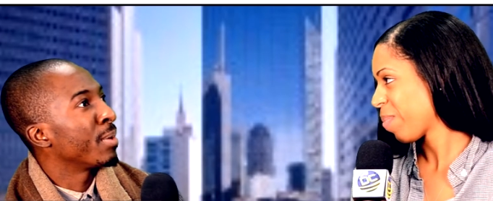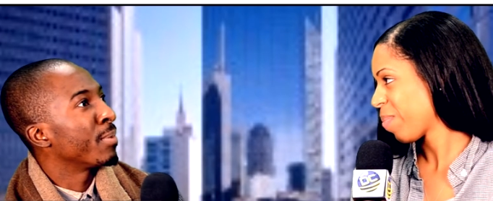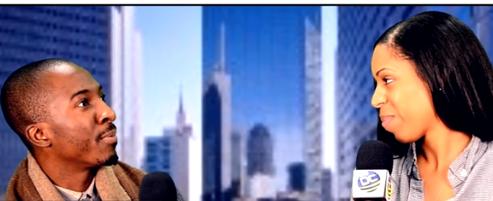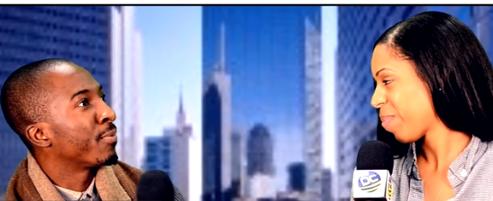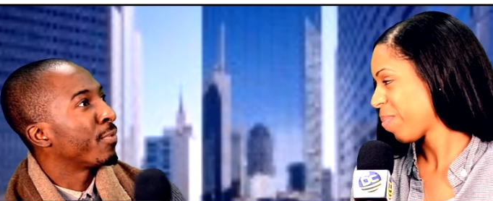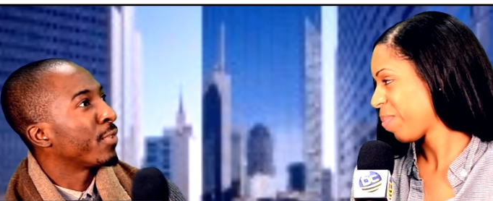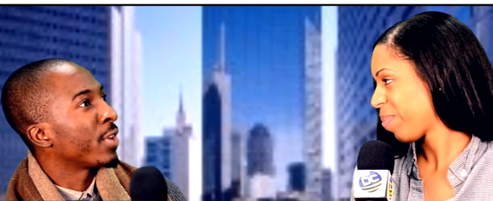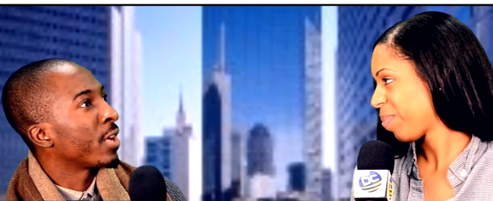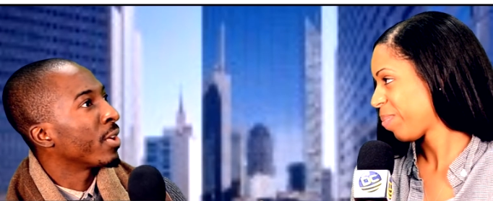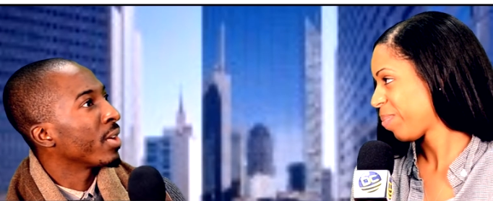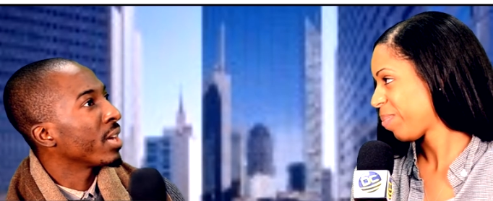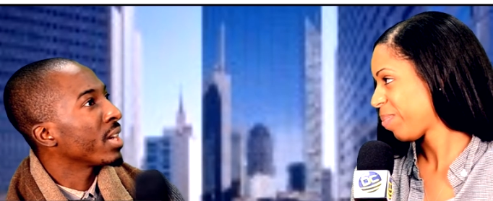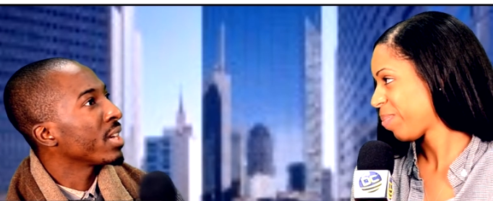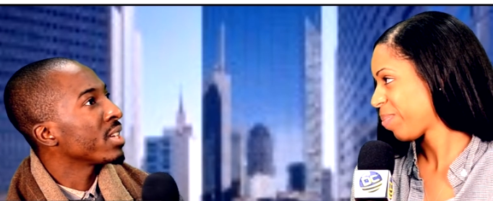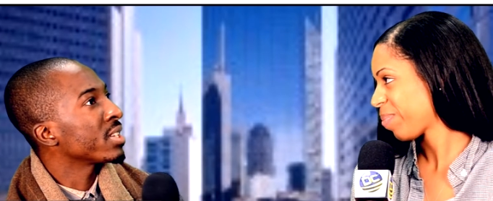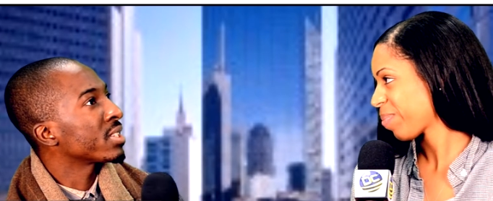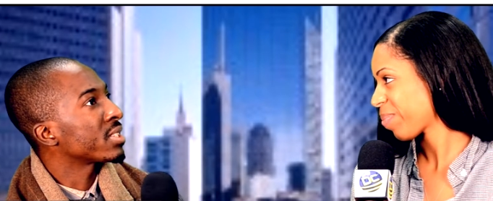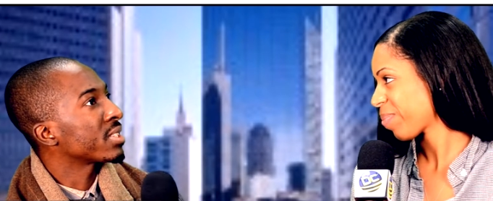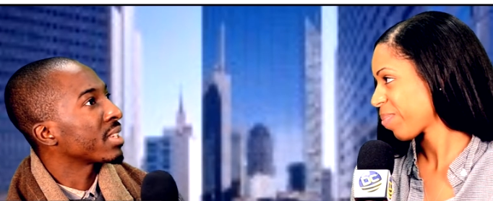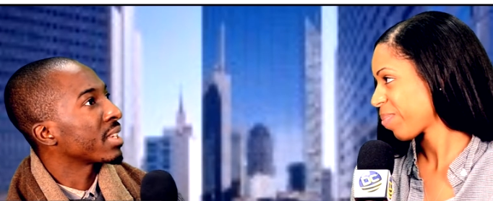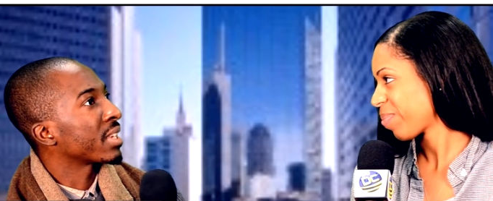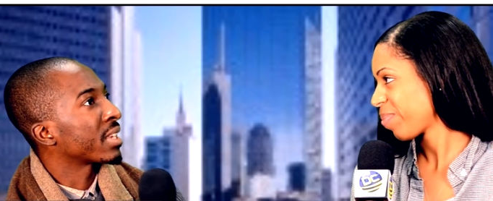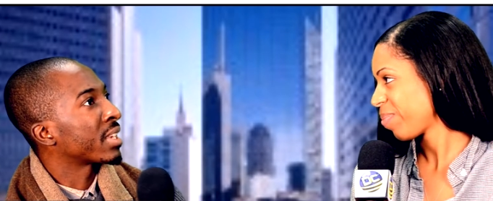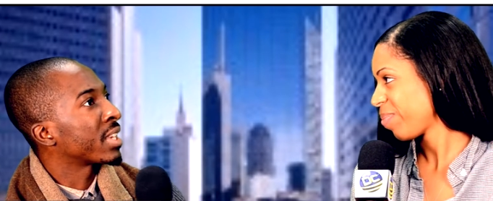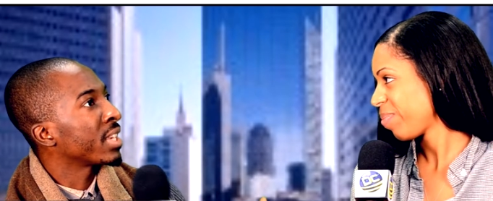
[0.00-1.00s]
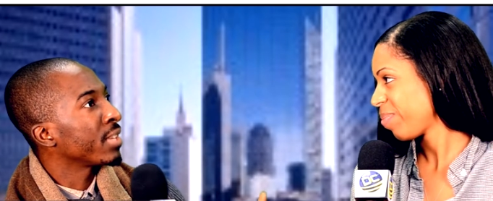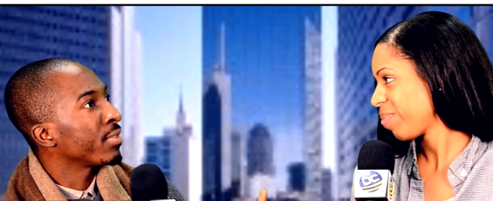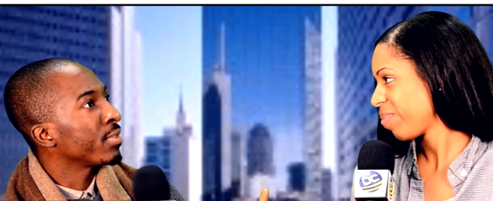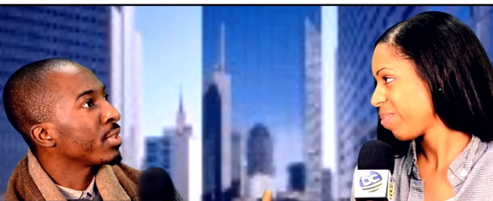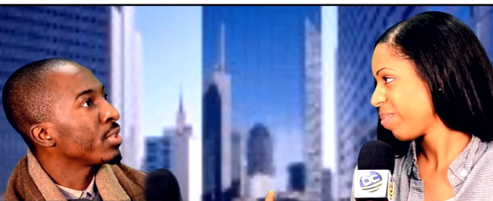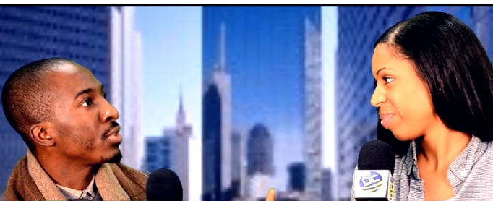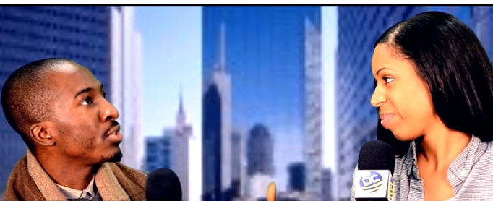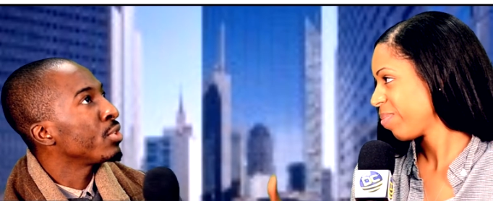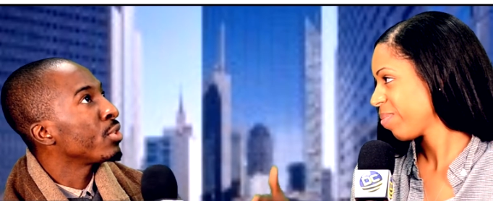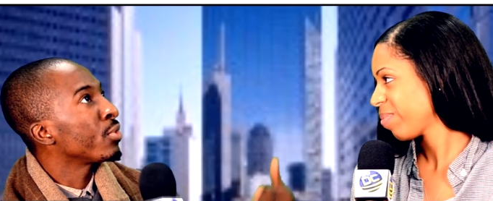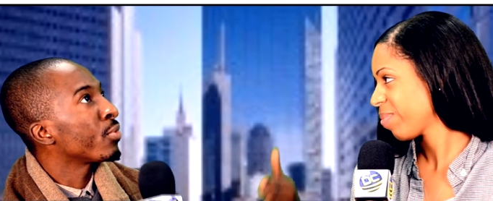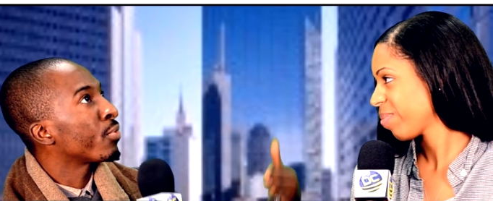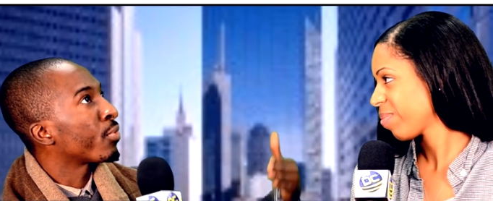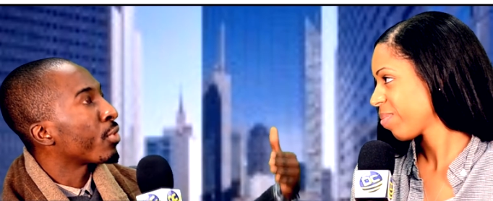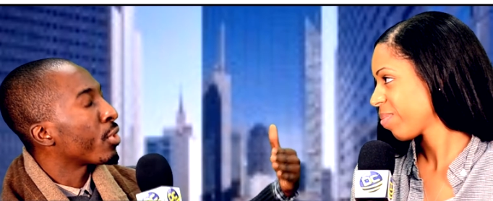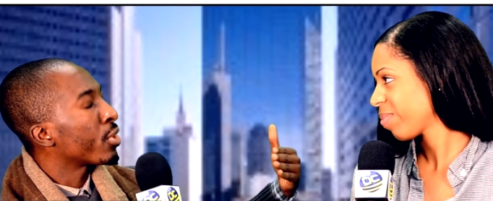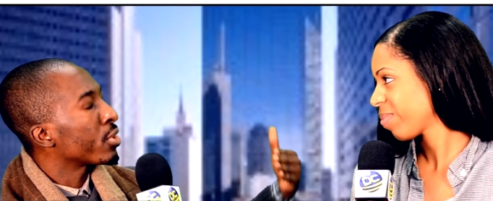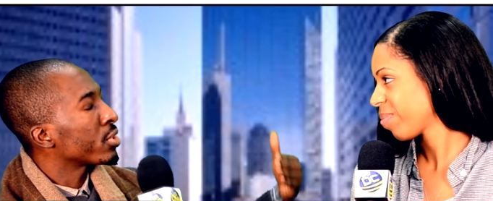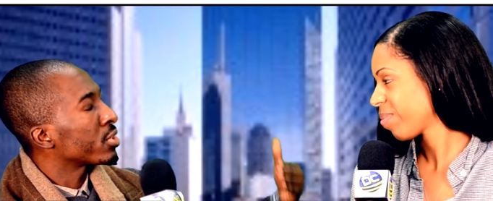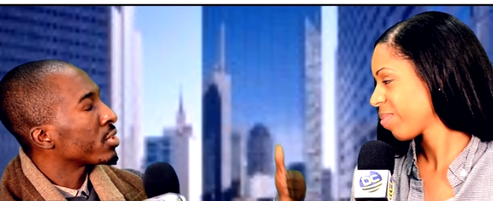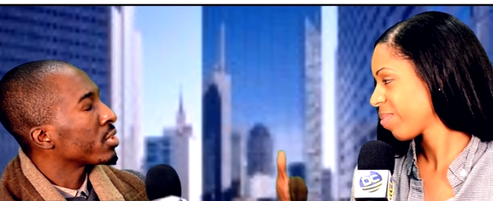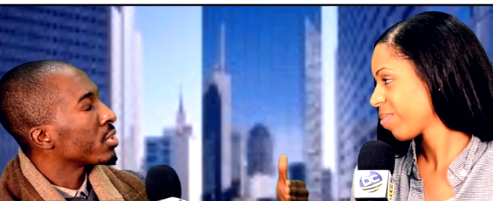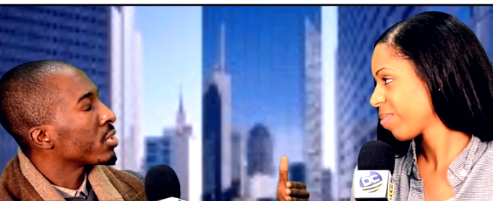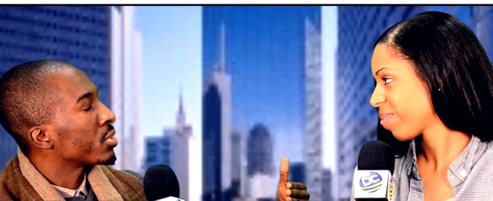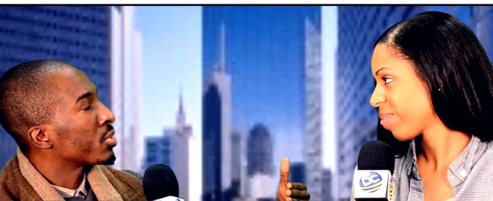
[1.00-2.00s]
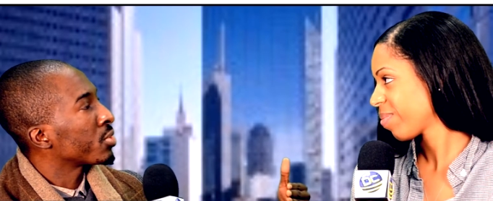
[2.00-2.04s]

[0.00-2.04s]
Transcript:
Speaker 1: for us, giving university